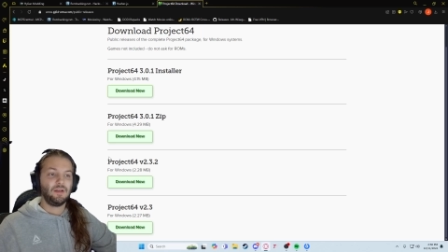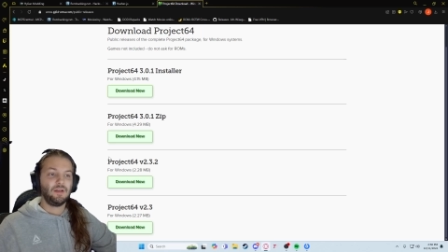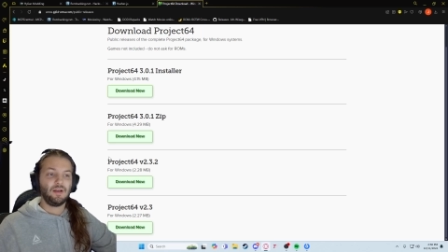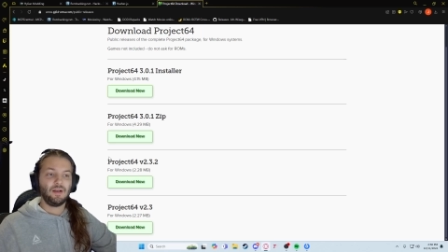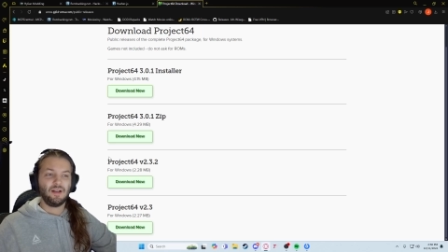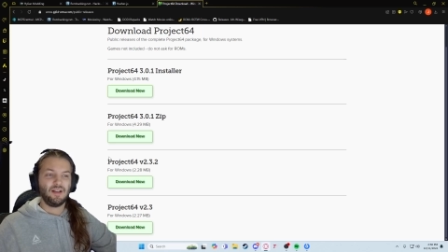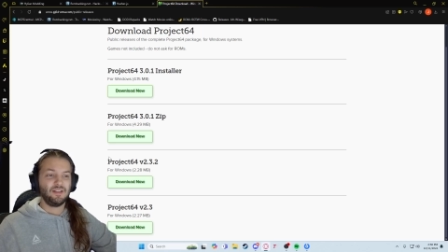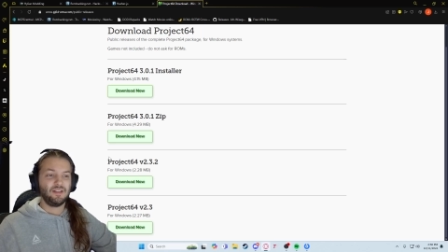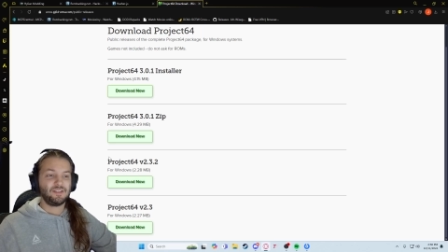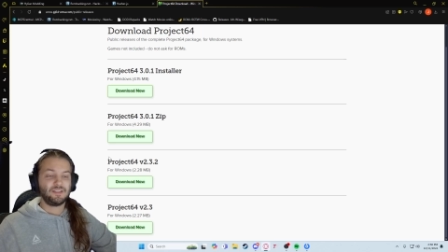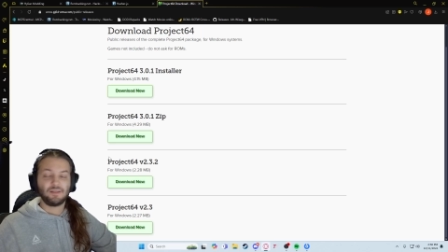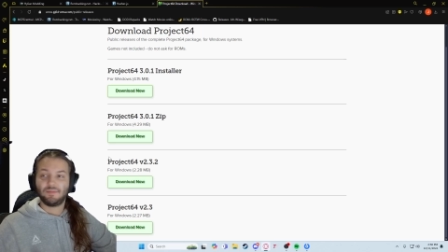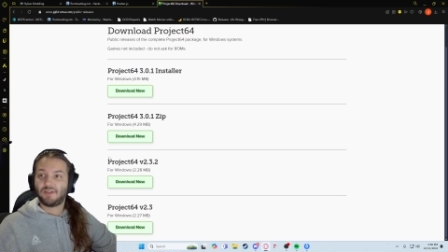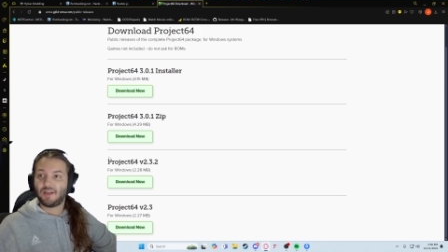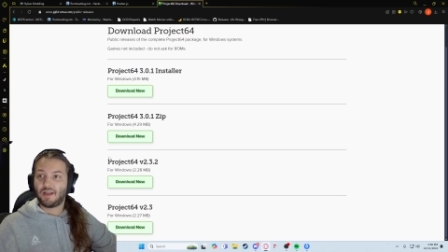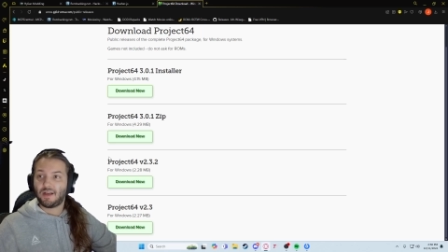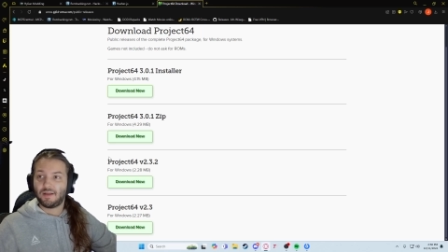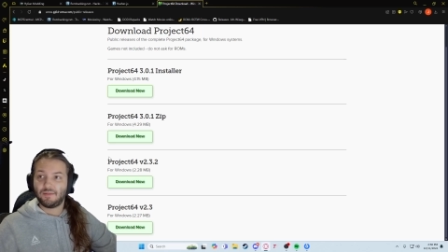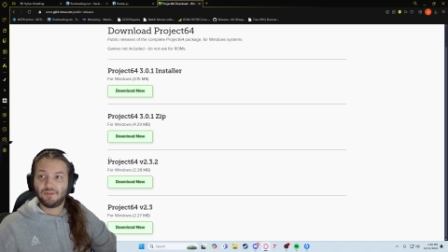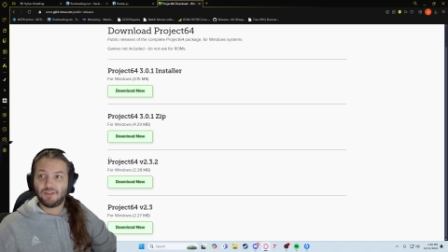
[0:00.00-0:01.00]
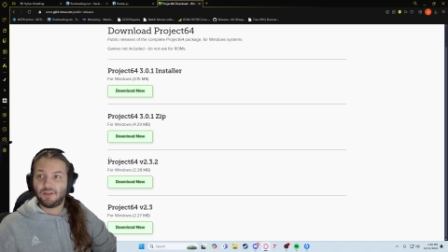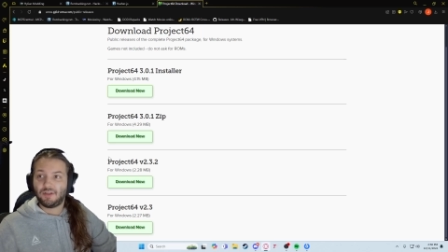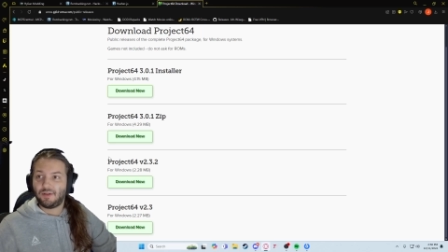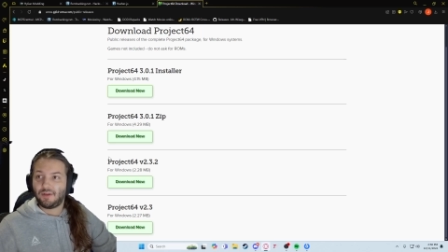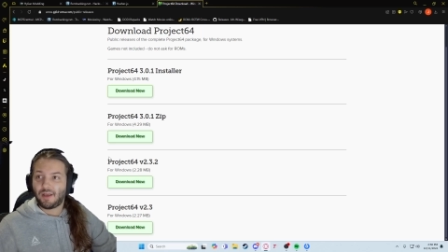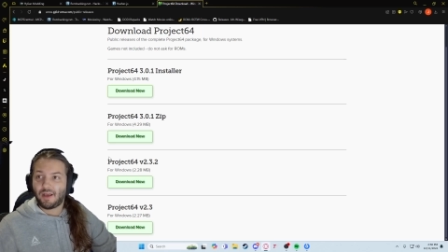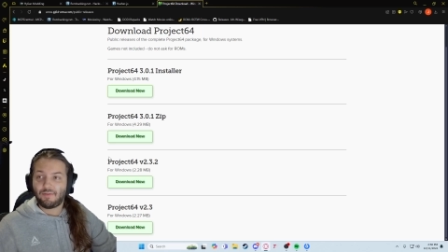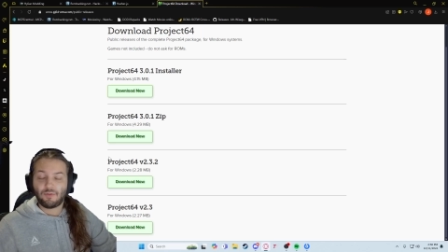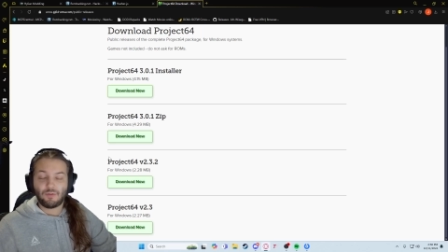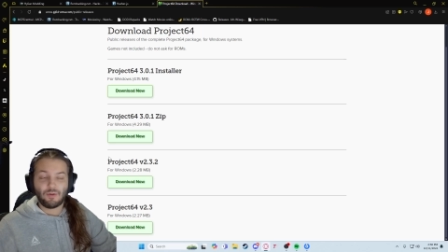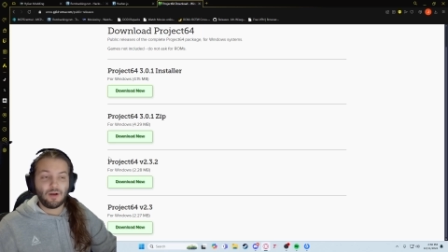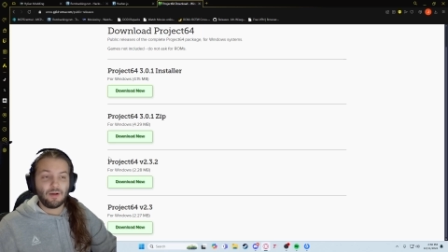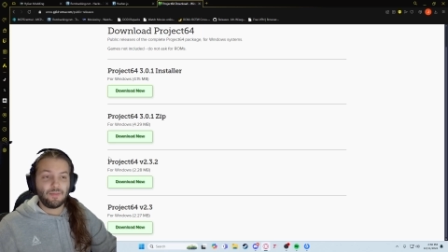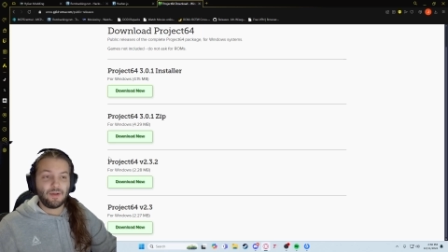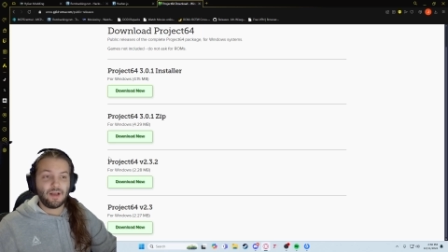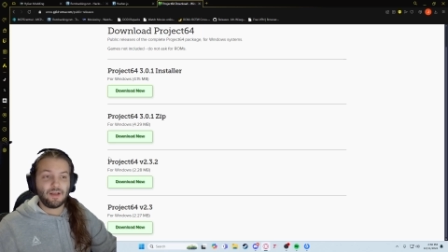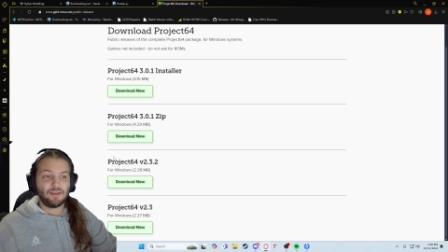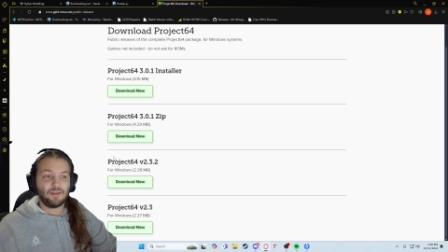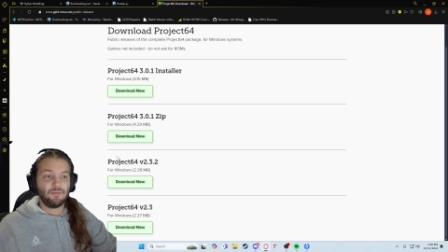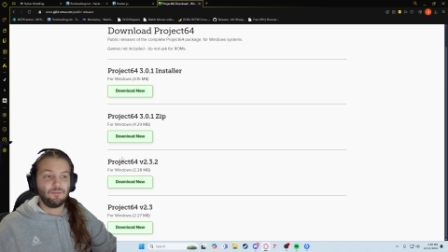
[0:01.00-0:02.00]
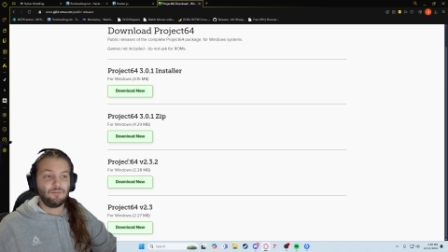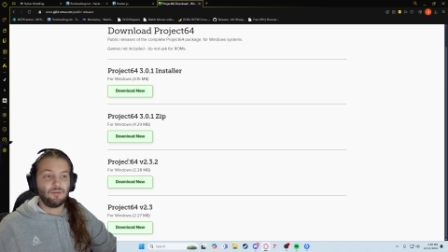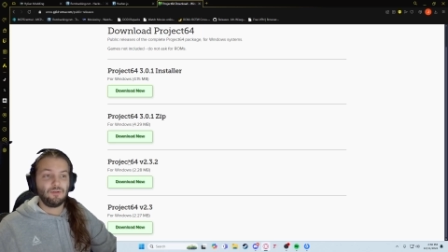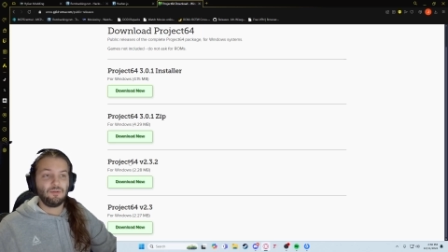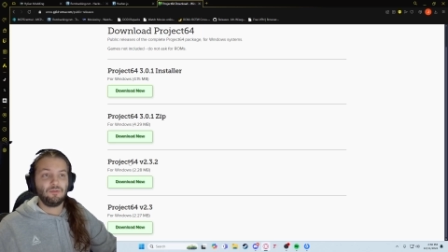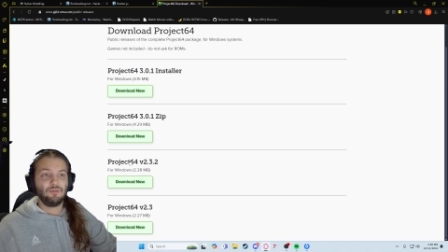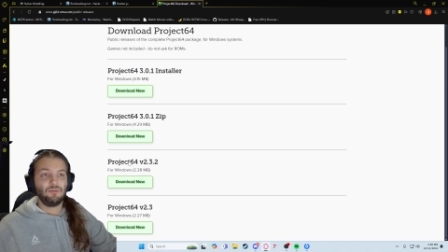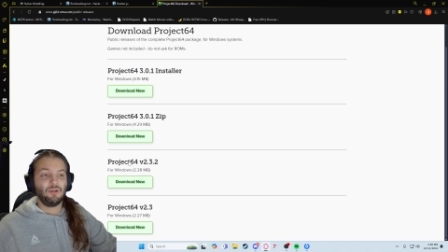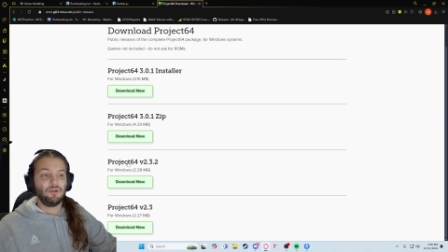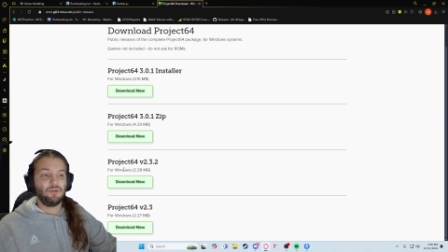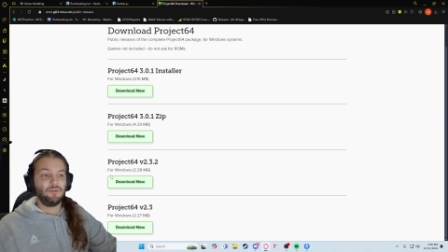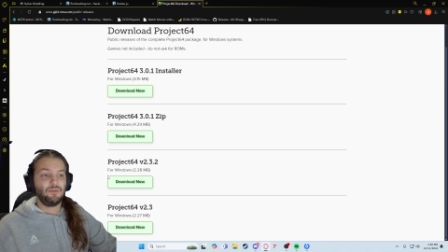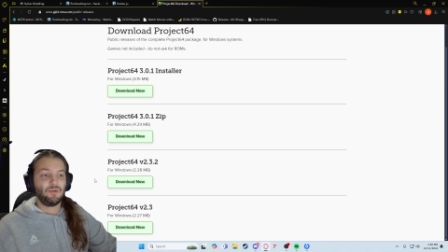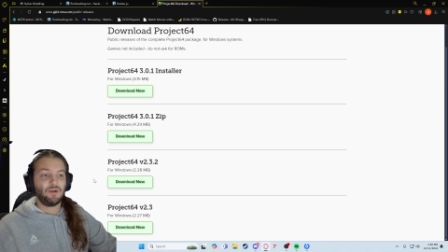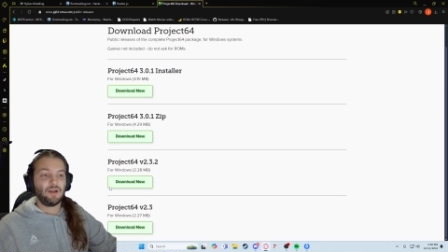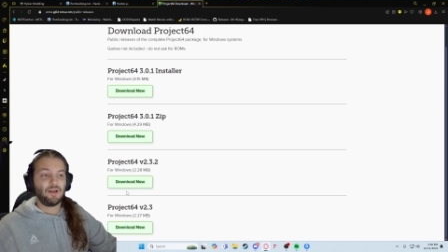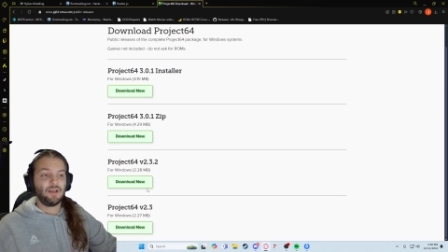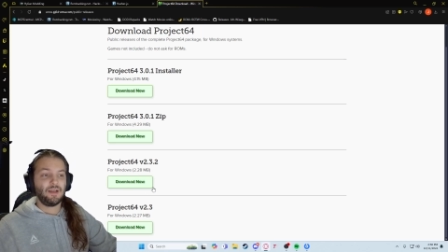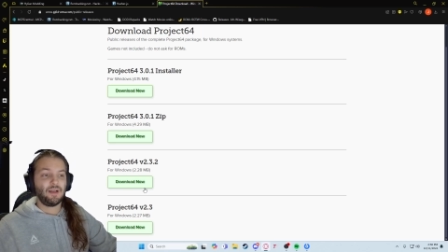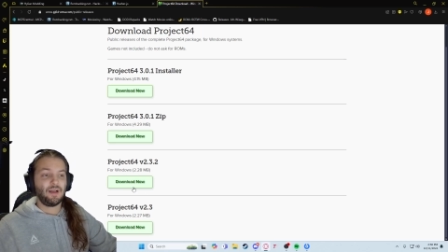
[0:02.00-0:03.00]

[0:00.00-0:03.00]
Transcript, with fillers: Uh, sometimes you know you have a ROM hack that won't load right.